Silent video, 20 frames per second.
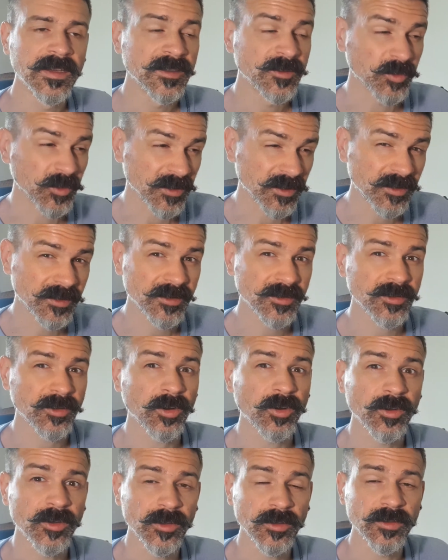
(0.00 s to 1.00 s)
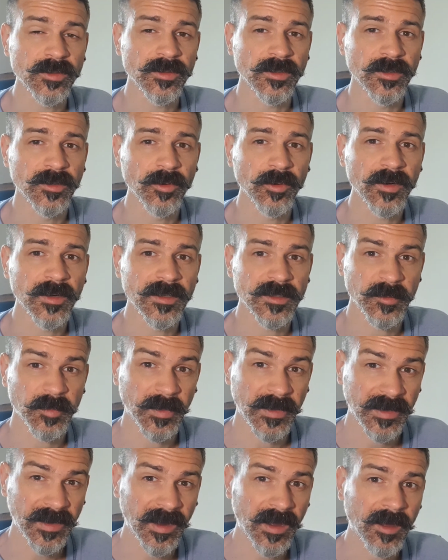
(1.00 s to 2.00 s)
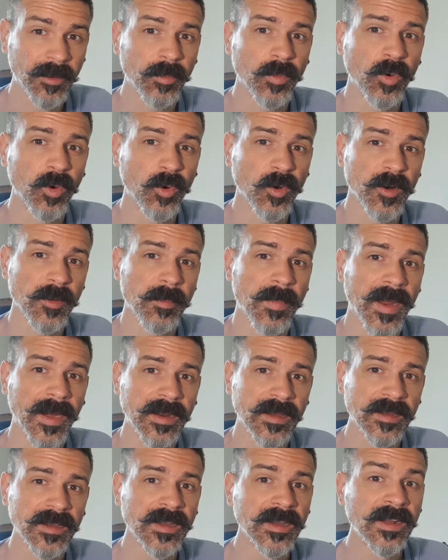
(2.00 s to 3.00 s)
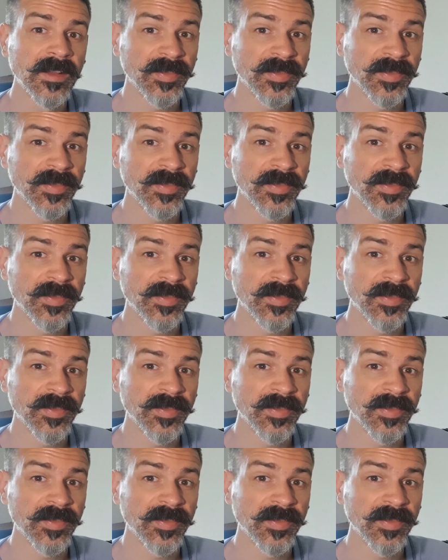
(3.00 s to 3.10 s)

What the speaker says: So we're so used to doing it, it's become automatic.